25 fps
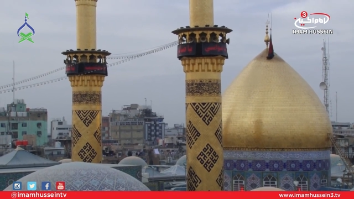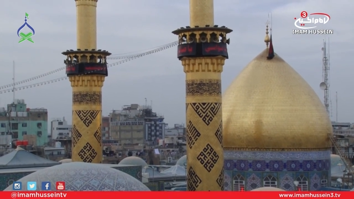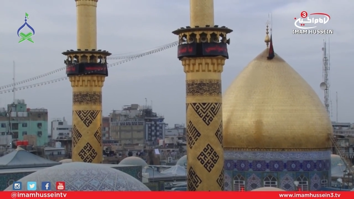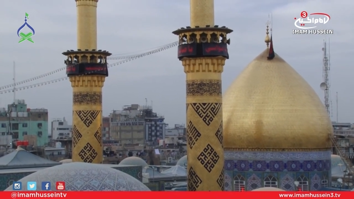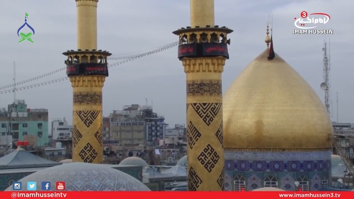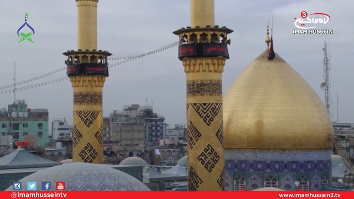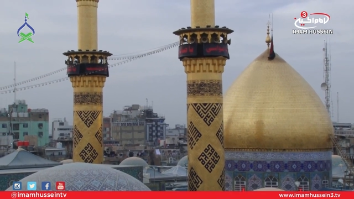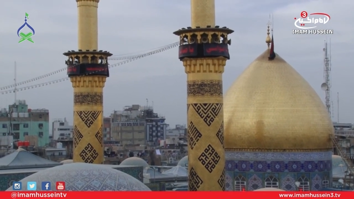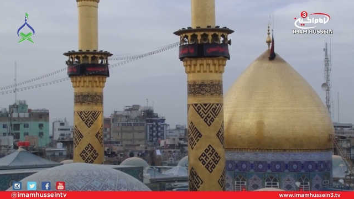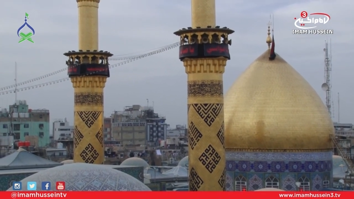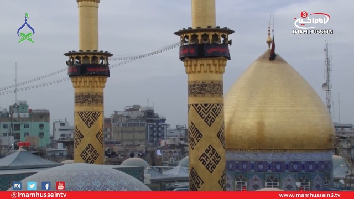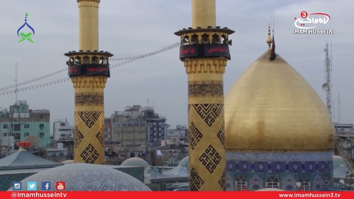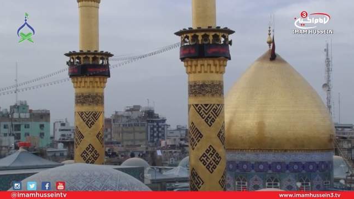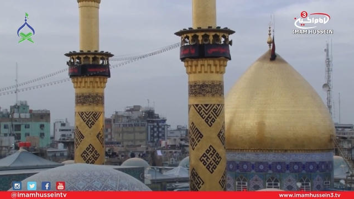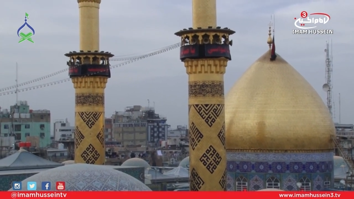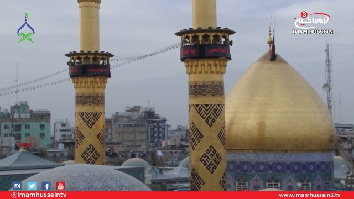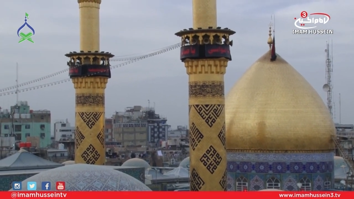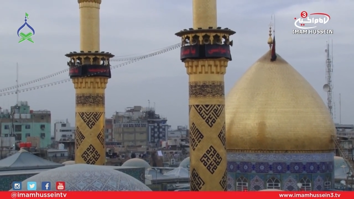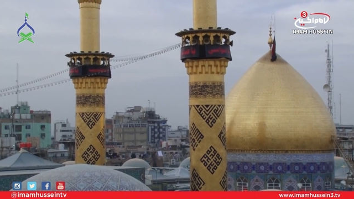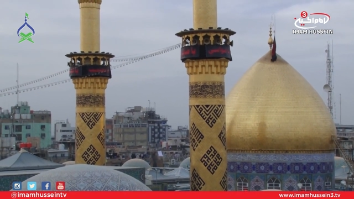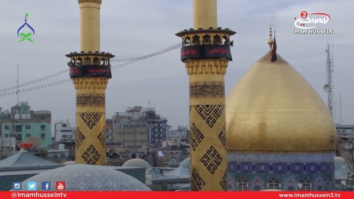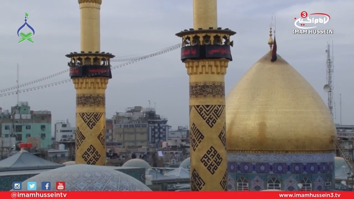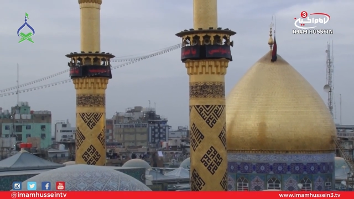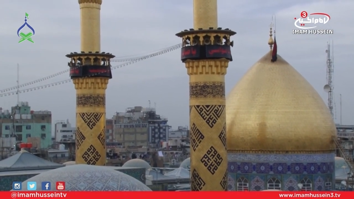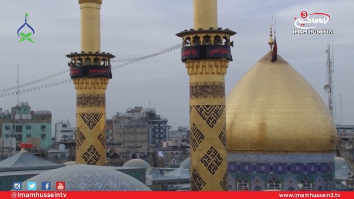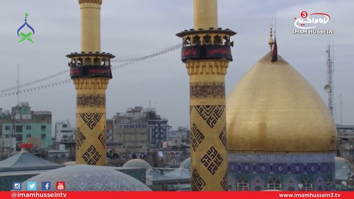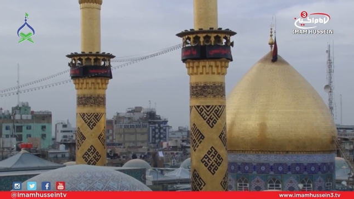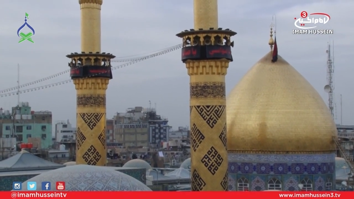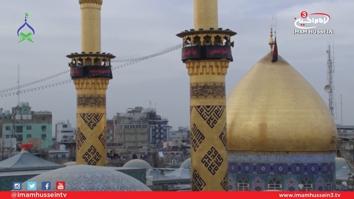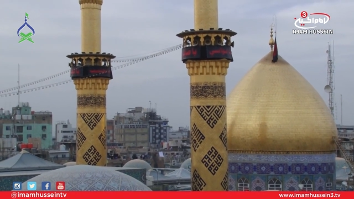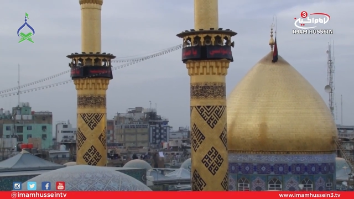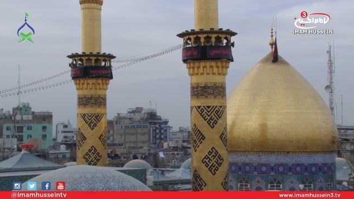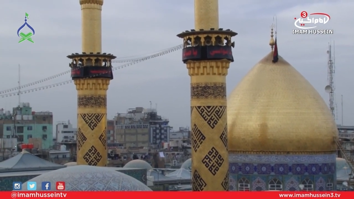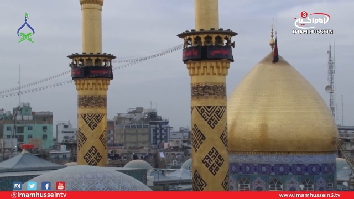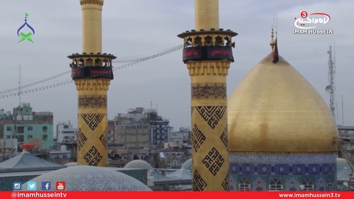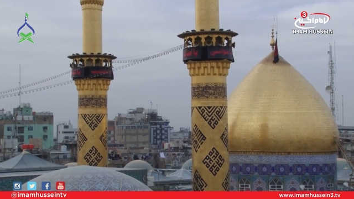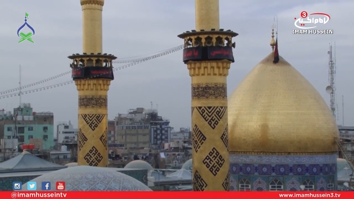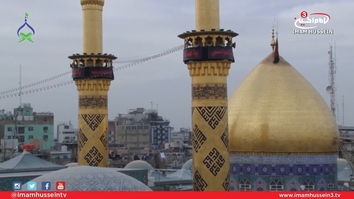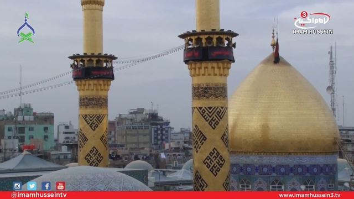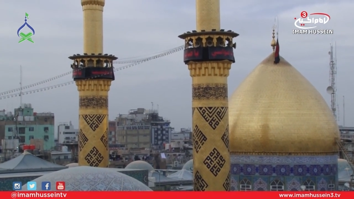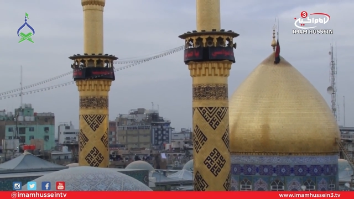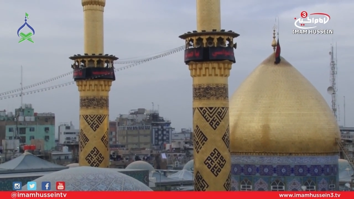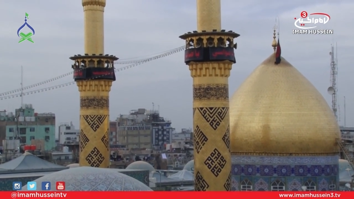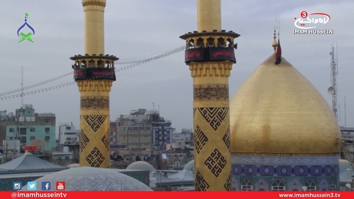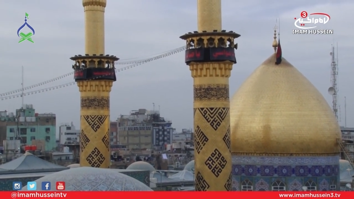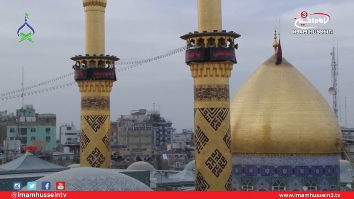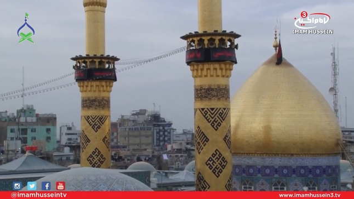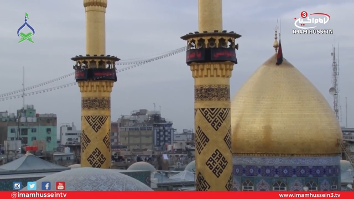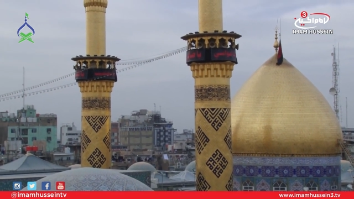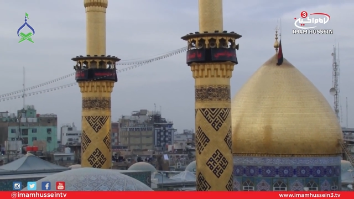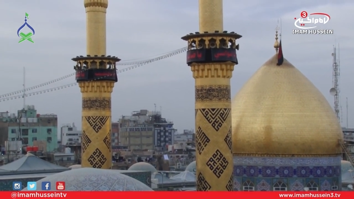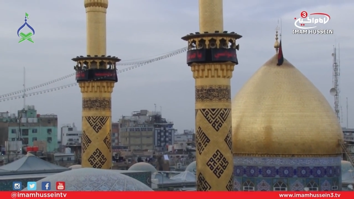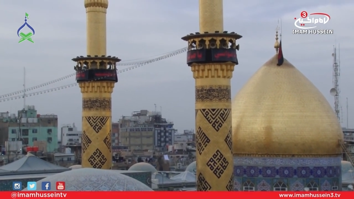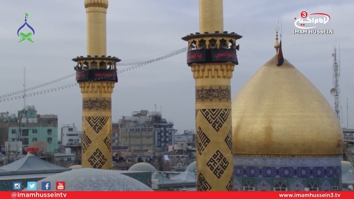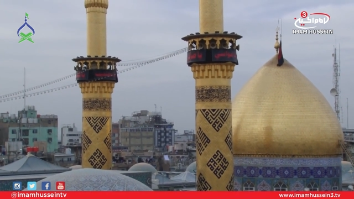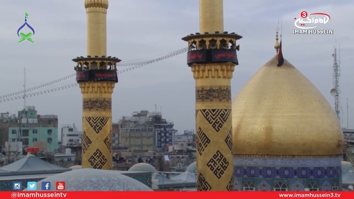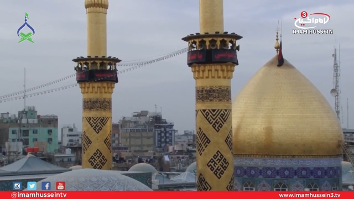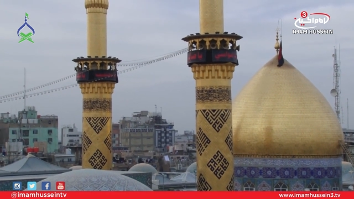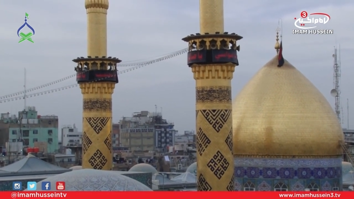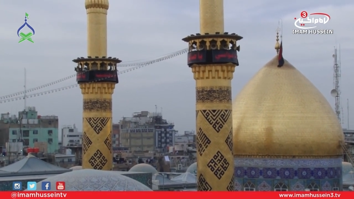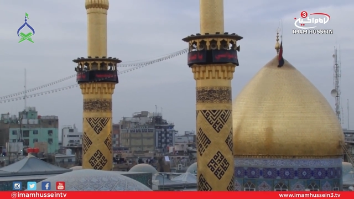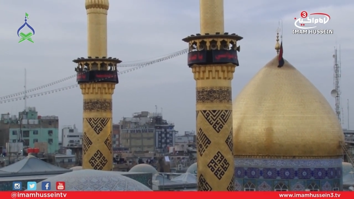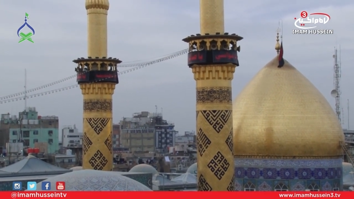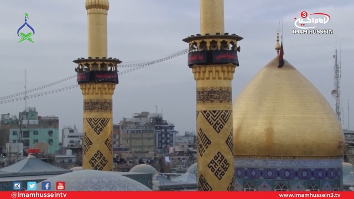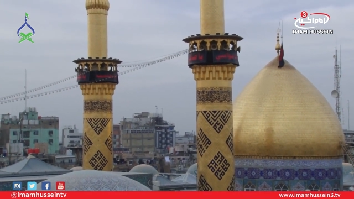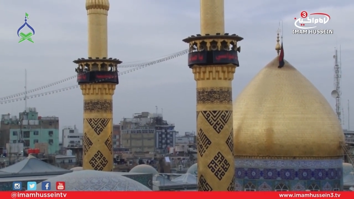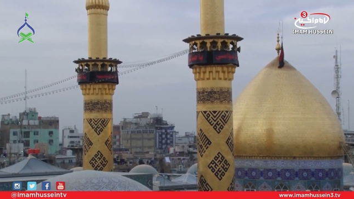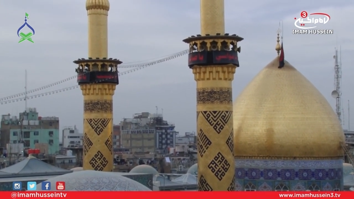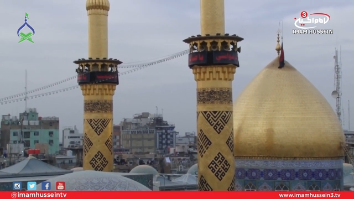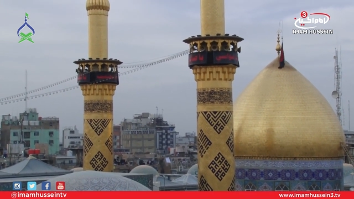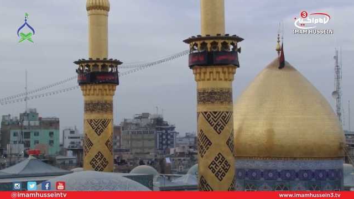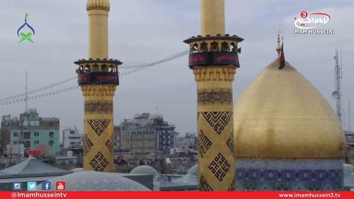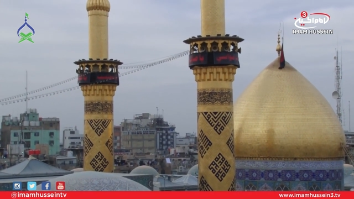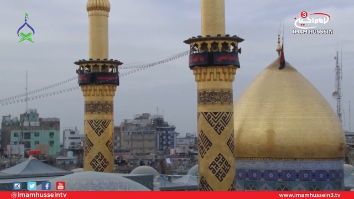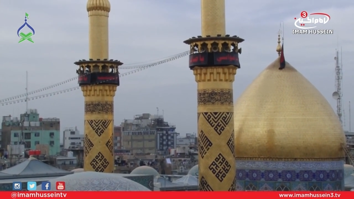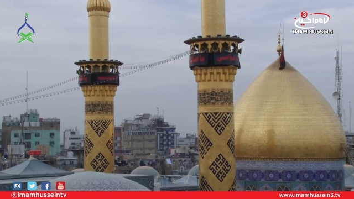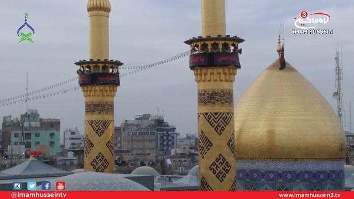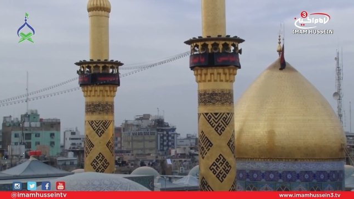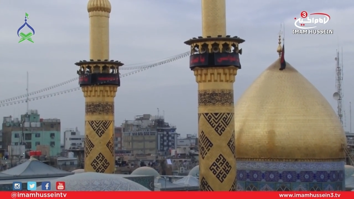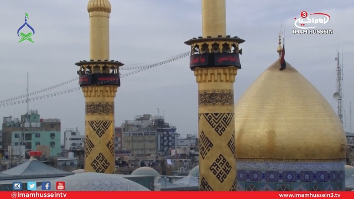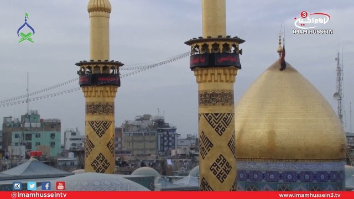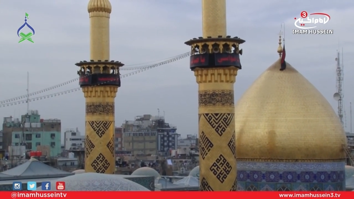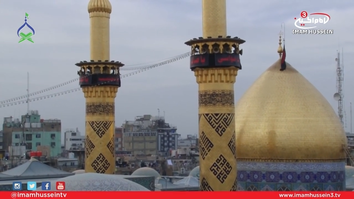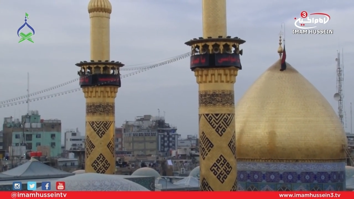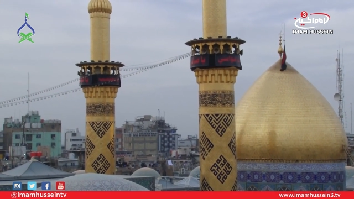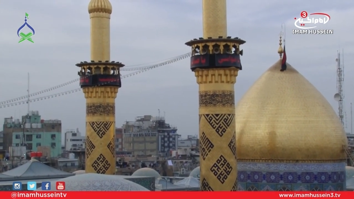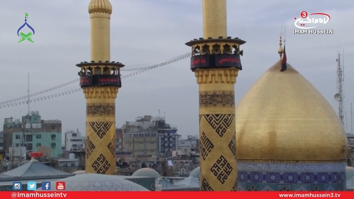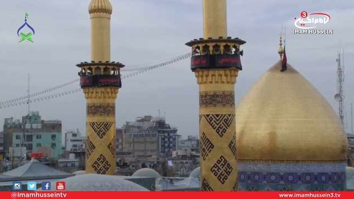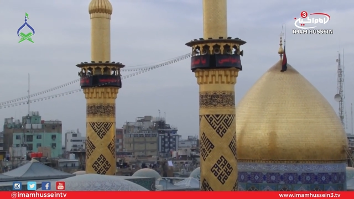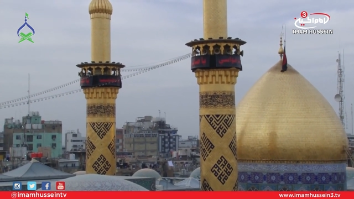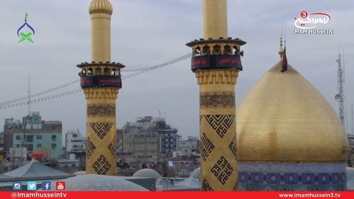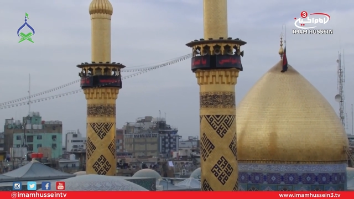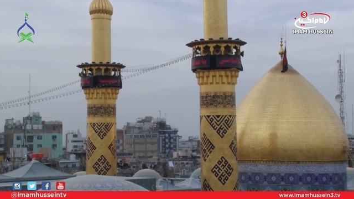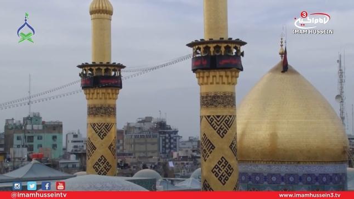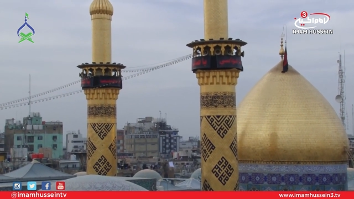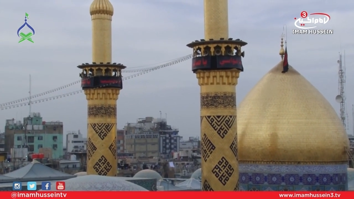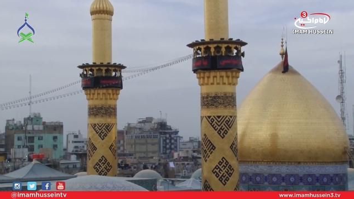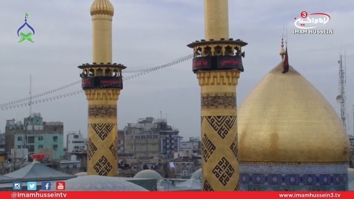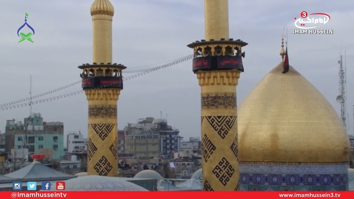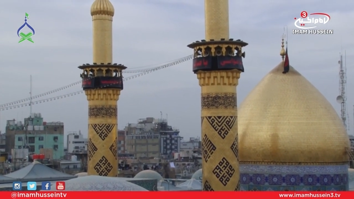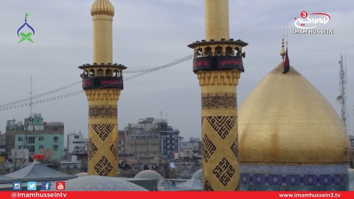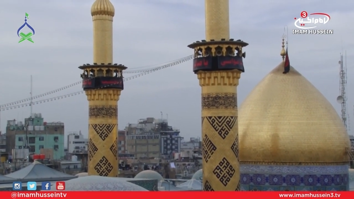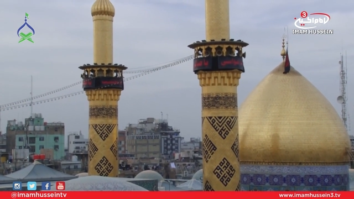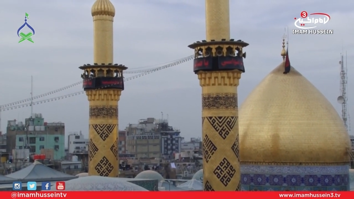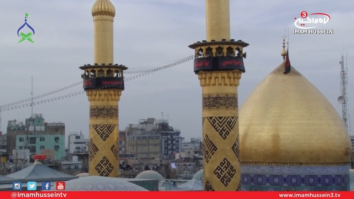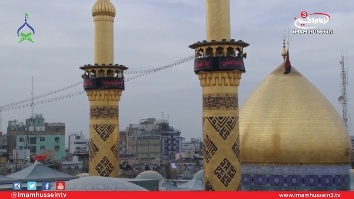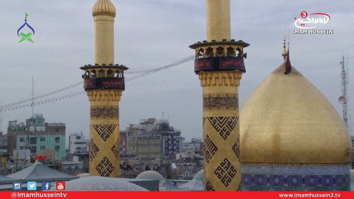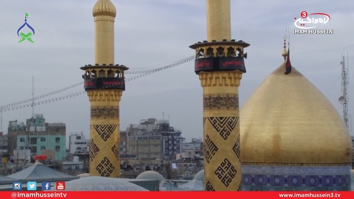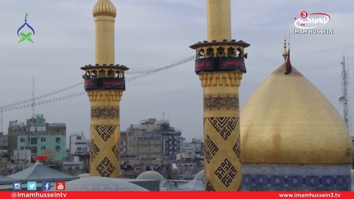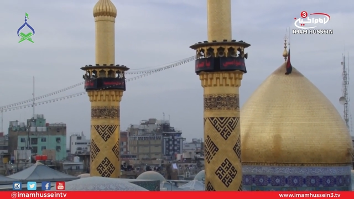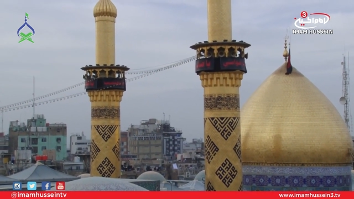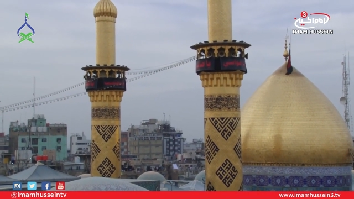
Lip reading: (no speaker visible)